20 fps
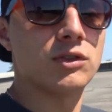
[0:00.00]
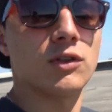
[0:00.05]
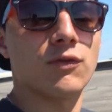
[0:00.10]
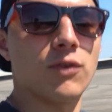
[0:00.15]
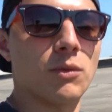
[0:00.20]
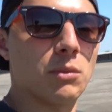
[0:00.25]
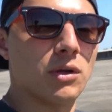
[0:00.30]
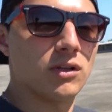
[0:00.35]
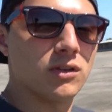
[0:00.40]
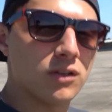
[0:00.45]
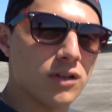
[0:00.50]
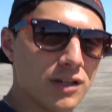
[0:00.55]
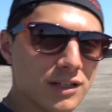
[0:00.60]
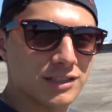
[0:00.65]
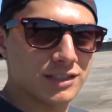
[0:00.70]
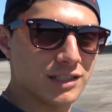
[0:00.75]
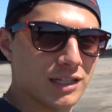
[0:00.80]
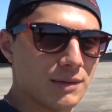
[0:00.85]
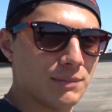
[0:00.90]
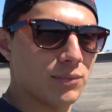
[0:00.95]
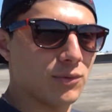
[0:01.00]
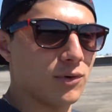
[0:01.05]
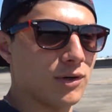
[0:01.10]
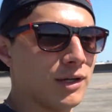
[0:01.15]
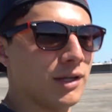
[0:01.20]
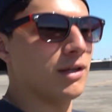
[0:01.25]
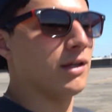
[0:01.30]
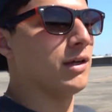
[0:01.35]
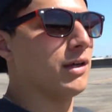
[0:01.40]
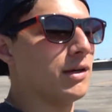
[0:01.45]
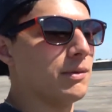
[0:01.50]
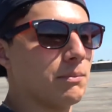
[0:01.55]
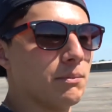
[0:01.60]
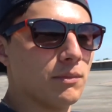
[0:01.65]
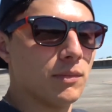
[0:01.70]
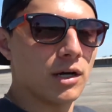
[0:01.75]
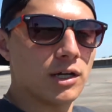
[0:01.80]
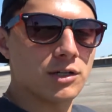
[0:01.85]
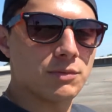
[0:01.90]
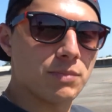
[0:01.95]
So from a look standpoint,
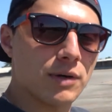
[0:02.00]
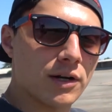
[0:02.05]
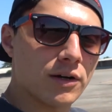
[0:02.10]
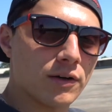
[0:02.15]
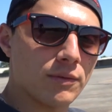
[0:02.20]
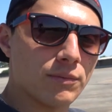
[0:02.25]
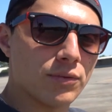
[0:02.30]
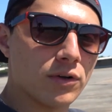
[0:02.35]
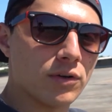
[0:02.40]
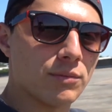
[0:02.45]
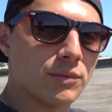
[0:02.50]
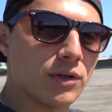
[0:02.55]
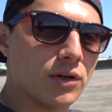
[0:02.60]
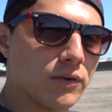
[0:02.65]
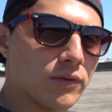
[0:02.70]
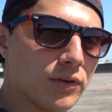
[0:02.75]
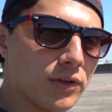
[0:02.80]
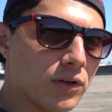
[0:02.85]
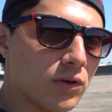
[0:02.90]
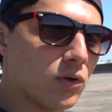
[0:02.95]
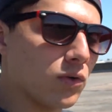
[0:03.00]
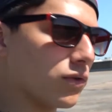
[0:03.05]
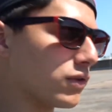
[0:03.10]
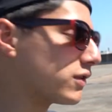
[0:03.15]
much better improvement over the old